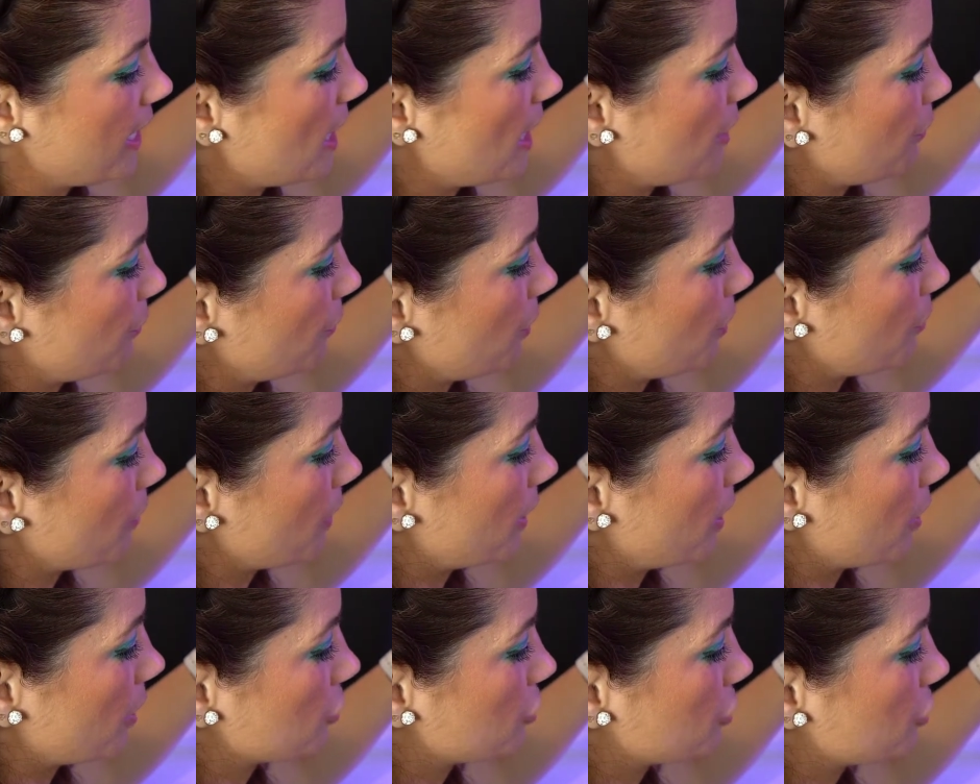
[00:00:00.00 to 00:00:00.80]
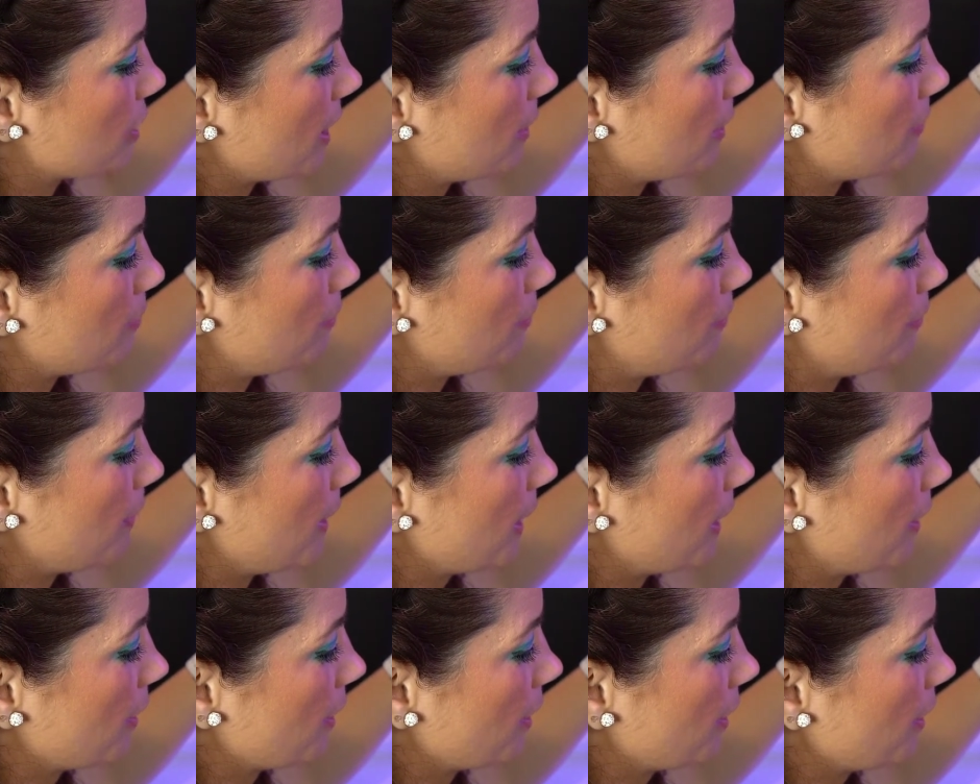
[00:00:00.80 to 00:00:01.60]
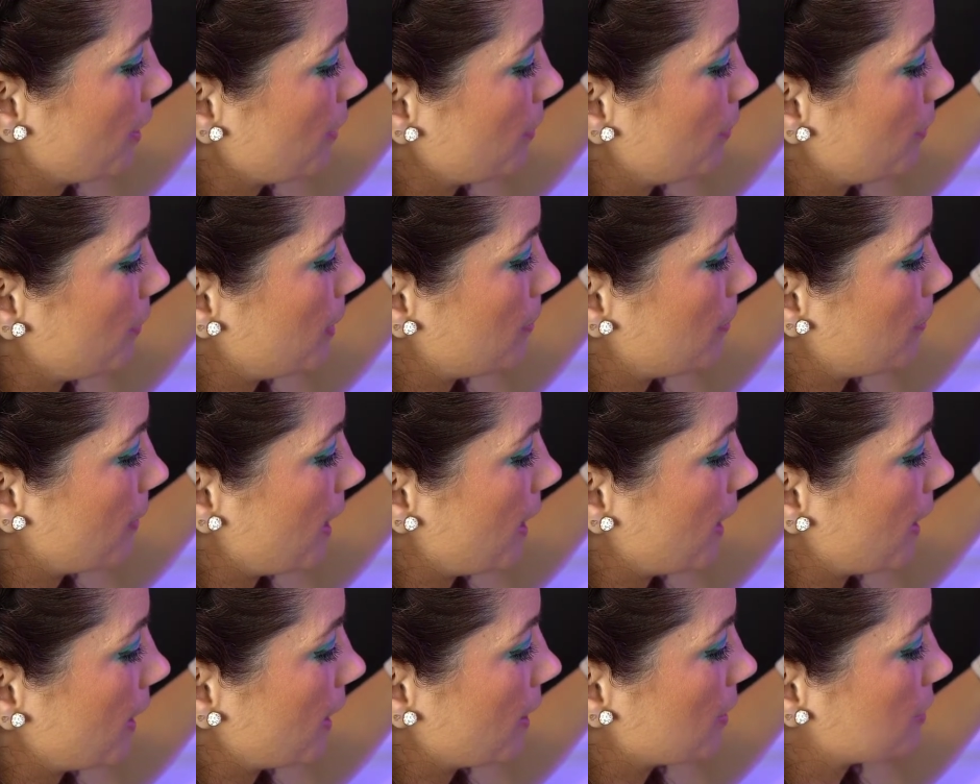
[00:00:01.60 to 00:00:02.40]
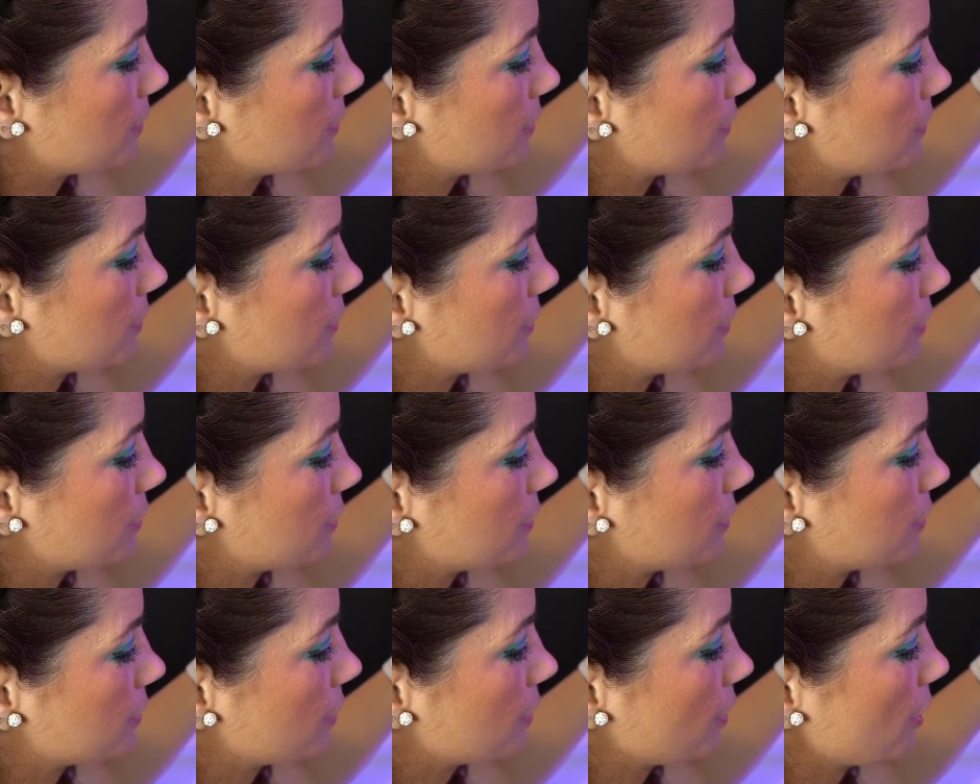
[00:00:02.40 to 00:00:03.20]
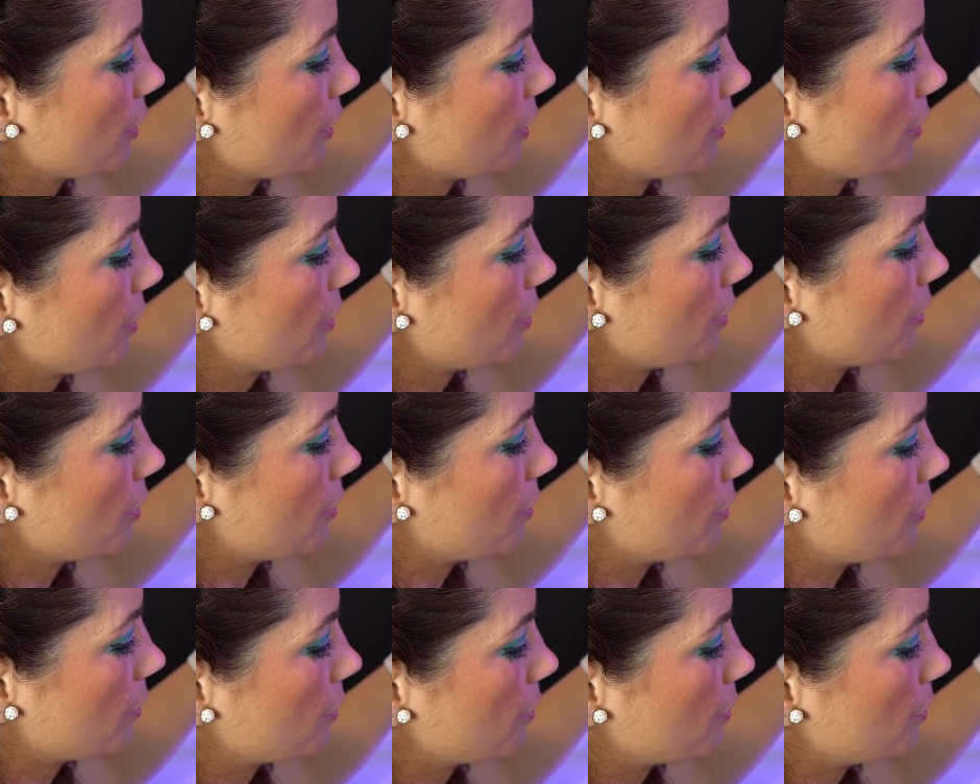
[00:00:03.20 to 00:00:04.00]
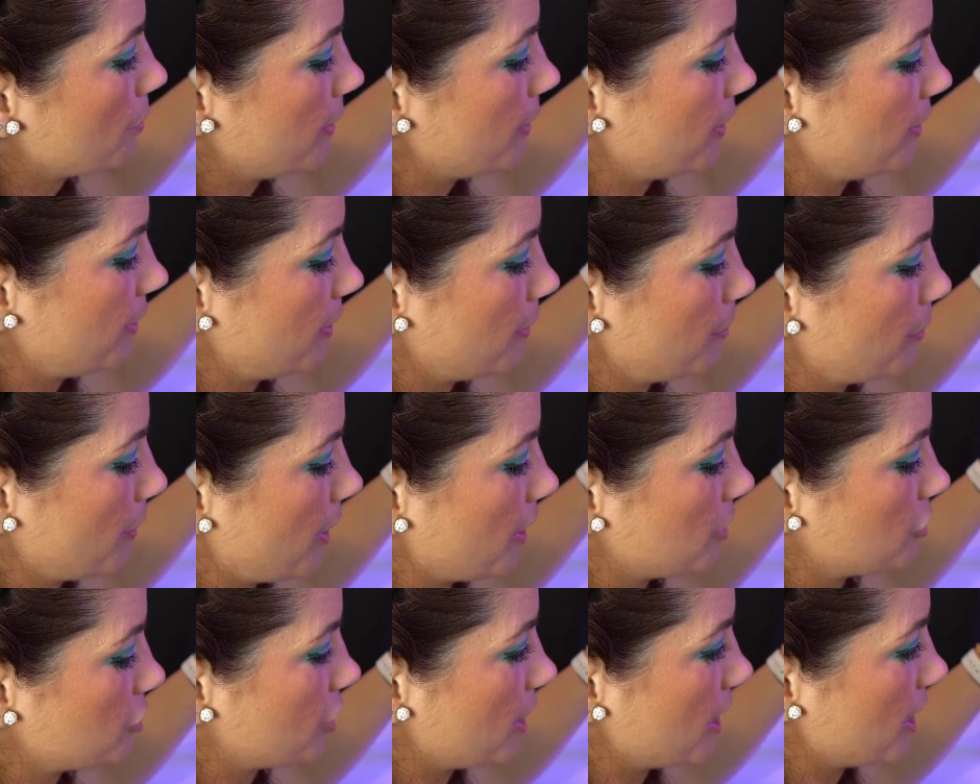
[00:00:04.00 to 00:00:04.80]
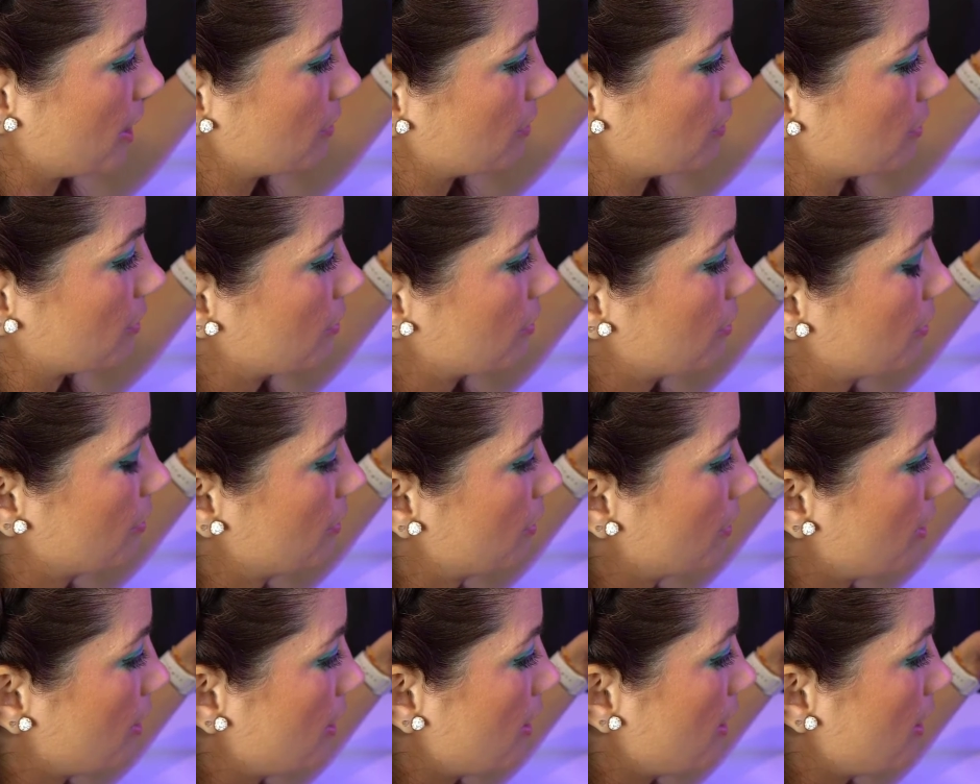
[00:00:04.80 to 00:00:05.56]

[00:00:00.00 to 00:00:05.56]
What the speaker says: If we want our shine bigger, we make a circle with the brush handle